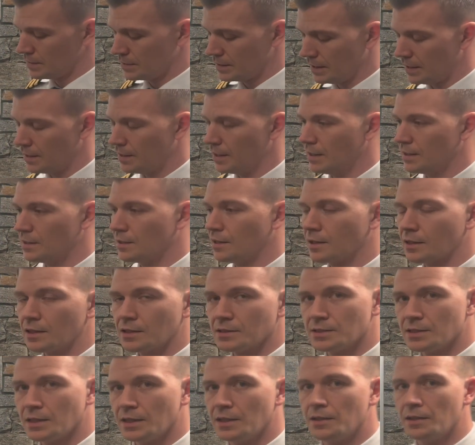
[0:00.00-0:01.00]
say that, like I
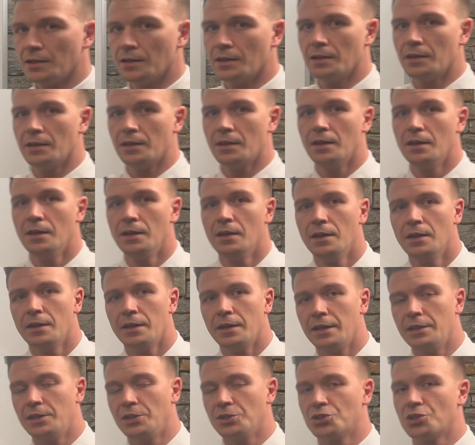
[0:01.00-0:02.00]
said
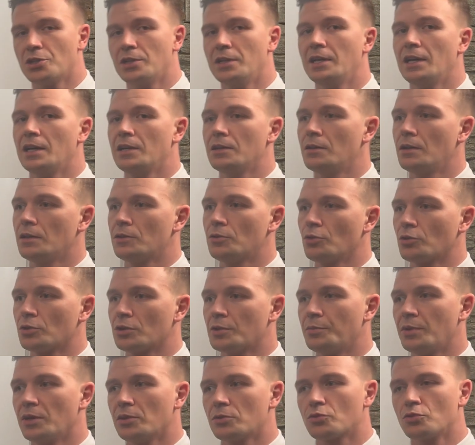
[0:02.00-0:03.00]
initially, I talked
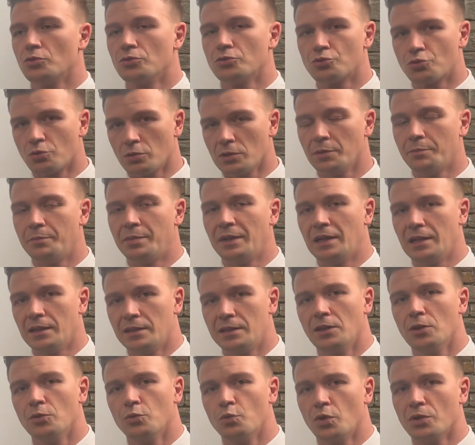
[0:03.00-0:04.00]
about
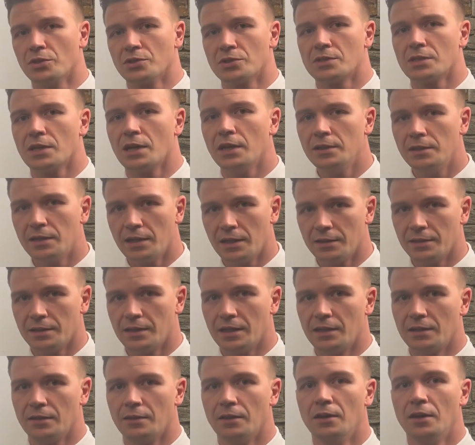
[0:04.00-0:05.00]
controllability on one side and
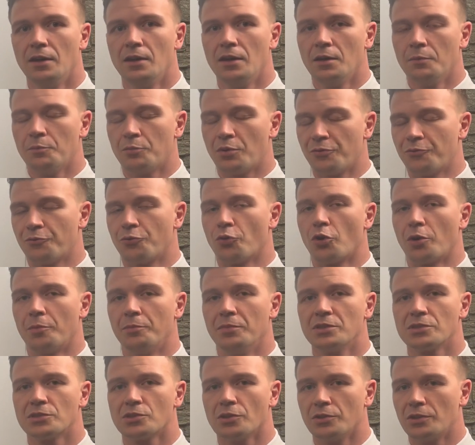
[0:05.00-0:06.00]
then
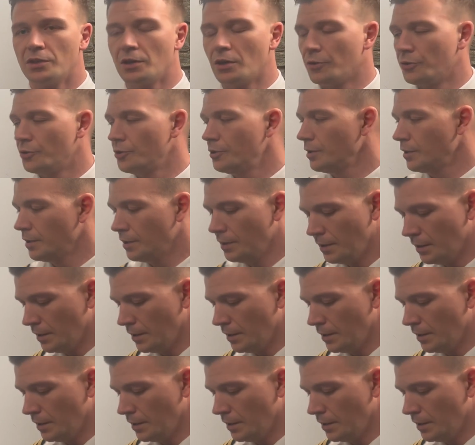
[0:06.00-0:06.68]
performance on the other.